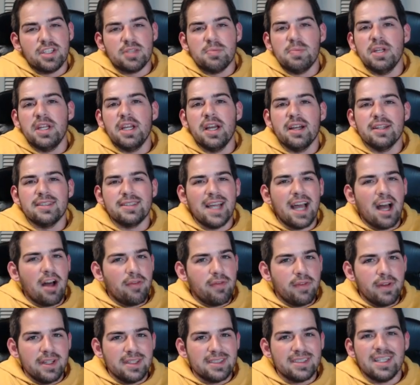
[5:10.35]
just because
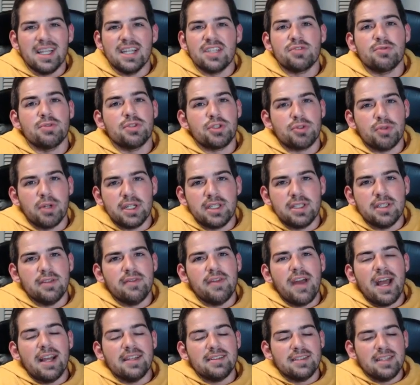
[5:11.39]
Alpha is less
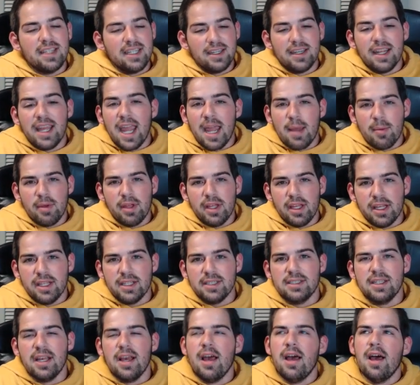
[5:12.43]
restrictive than Gamma
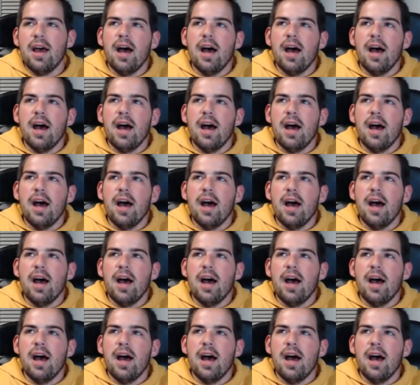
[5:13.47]
is.